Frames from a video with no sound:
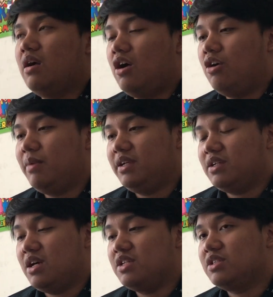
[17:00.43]
Oh my
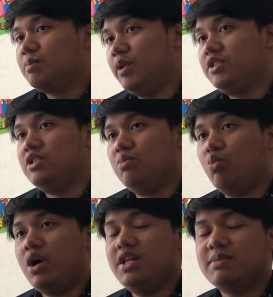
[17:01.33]
gosh, Splatoon
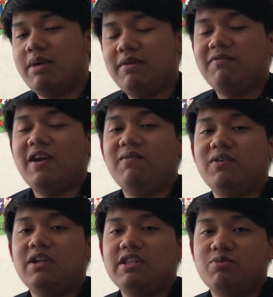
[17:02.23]
1 is my
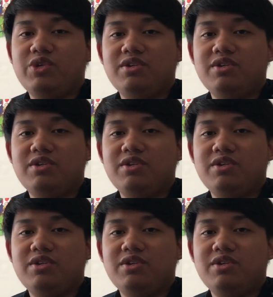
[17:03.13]
favorite in Wii